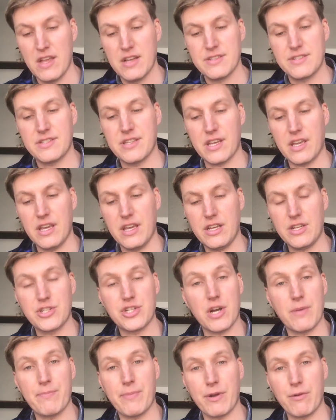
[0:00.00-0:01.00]
singing,
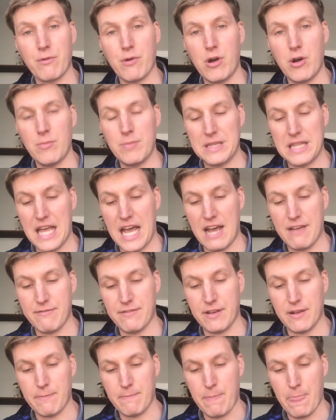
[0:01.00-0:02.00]
jumping rope,
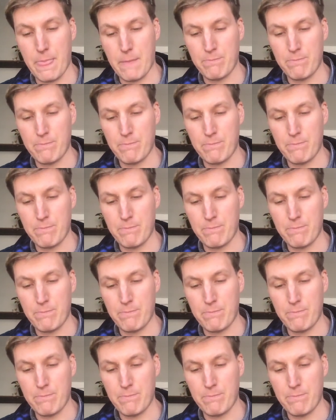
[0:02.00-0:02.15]
laughing.